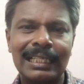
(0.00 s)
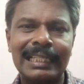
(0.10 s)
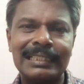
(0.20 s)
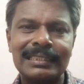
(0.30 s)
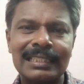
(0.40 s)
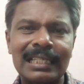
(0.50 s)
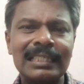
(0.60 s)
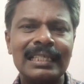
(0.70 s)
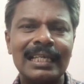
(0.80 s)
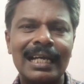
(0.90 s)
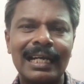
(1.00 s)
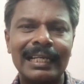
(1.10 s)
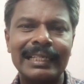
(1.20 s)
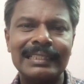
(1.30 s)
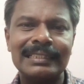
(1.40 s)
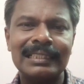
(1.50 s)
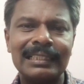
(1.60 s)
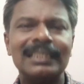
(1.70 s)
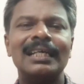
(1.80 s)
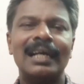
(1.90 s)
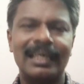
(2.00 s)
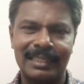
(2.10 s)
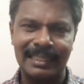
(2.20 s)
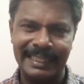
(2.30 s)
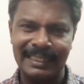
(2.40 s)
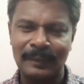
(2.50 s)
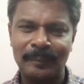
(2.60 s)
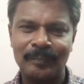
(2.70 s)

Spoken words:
debtor, creditor are clear.